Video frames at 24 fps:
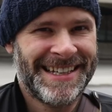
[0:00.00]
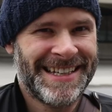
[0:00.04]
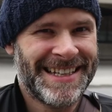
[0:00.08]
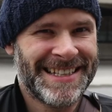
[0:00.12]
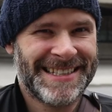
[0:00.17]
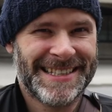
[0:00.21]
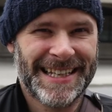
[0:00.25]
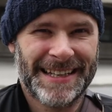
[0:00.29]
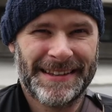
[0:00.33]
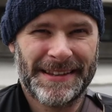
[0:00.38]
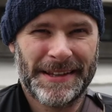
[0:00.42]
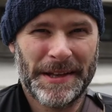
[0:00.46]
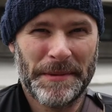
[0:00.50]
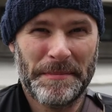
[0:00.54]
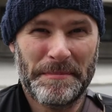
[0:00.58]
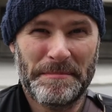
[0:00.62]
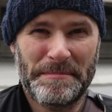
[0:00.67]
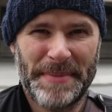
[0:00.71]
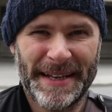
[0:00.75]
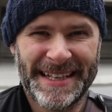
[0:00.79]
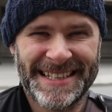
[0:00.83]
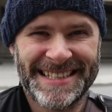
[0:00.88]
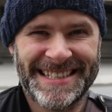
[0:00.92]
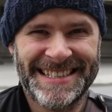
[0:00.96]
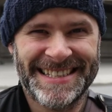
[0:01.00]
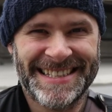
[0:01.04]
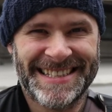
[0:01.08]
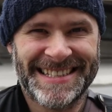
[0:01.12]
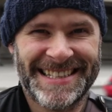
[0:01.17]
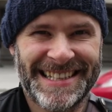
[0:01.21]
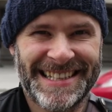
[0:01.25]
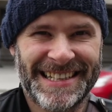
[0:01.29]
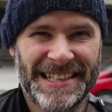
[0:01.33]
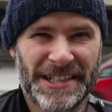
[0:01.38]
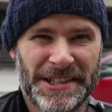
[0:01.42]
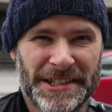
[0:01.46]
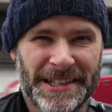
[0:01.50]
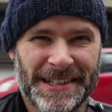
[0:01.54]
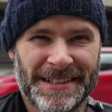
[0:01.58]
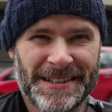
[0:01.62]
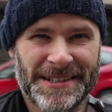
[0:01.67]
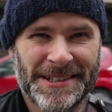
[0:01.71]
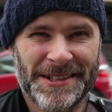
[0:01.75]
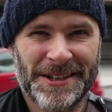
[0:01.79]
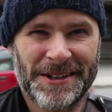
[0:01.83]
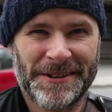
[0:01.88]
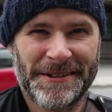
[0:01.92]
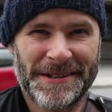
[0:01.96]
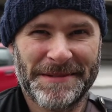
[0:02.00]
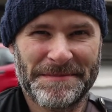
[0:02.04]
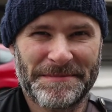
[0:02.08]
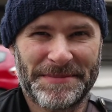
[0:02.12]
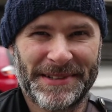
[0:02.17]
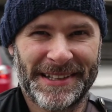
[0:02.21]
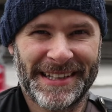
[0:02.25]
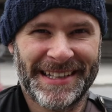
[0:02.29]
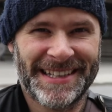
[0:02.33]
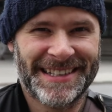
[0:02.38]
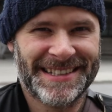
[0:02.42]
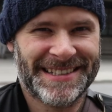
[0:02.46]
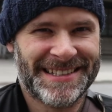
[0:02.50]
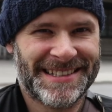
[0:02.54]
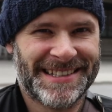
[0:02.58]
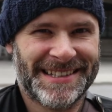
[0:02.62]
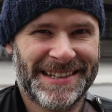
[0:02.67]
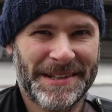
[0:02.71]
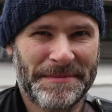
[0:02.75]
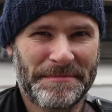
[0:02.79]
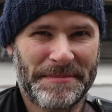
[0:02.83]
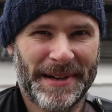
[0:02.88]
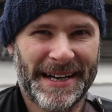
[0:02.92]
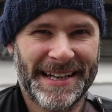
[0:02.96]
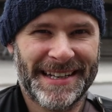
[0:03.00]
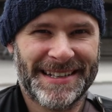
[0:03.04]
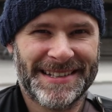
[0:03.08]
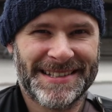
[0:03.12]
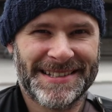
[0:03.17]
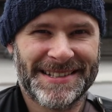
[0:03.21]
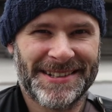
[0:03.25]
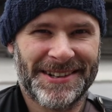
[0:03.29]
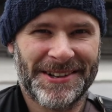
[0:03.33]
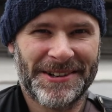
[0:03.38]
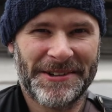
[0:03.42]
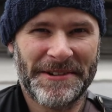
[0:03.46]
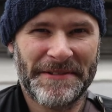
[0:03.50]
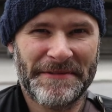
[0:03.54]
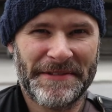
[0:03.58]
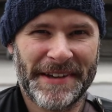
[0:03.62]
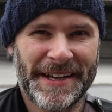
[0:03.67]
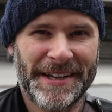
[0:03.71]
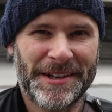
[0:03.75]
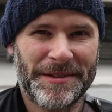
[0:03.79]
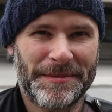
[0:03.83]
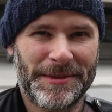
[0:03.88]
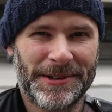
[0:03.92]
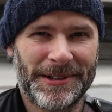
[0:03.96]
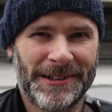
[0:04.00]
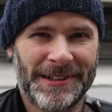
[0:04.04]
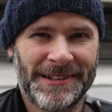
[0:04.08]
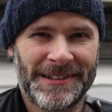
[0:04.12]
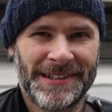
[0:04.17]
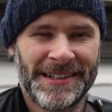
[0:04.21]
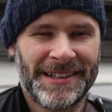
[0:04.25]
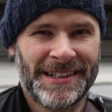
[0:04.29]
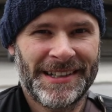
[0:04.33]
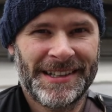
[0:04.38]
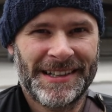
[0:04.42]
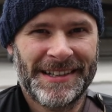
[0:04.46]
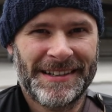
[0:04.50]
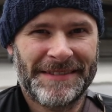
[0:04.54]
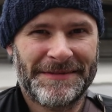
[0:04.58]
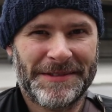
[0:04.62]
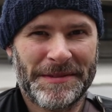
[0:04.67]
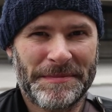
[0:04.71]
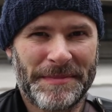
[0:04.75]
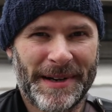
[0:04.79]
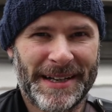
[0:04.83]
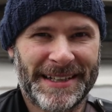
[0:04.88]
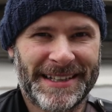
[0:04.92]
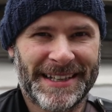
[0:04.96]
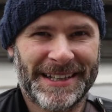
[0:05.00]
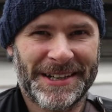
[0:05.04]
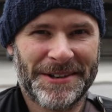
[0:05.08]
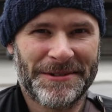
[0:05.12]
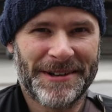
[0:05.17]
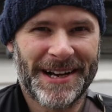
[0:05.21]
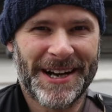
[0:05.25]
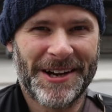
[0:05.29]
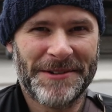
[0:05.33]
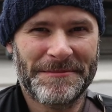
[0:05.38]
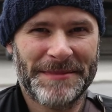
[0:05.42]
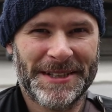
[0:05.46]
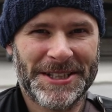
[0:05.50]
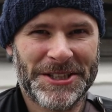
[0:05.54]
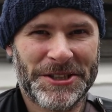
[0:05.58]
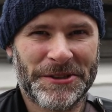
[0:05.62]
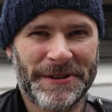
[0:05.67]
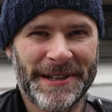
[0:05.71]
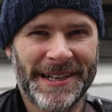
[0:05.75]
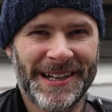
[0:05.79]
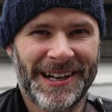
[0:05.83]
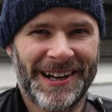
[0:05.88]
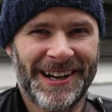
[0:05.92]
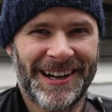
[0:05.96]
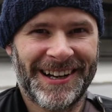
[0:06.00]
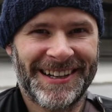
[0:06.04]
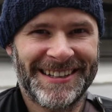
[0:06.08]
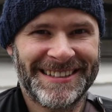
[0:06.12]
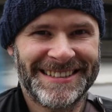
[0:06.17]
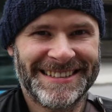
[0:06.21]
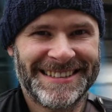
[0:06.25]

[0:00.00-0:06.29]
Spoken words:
is that the Bixi stations are in place. The bikes are available for biking around Montreal.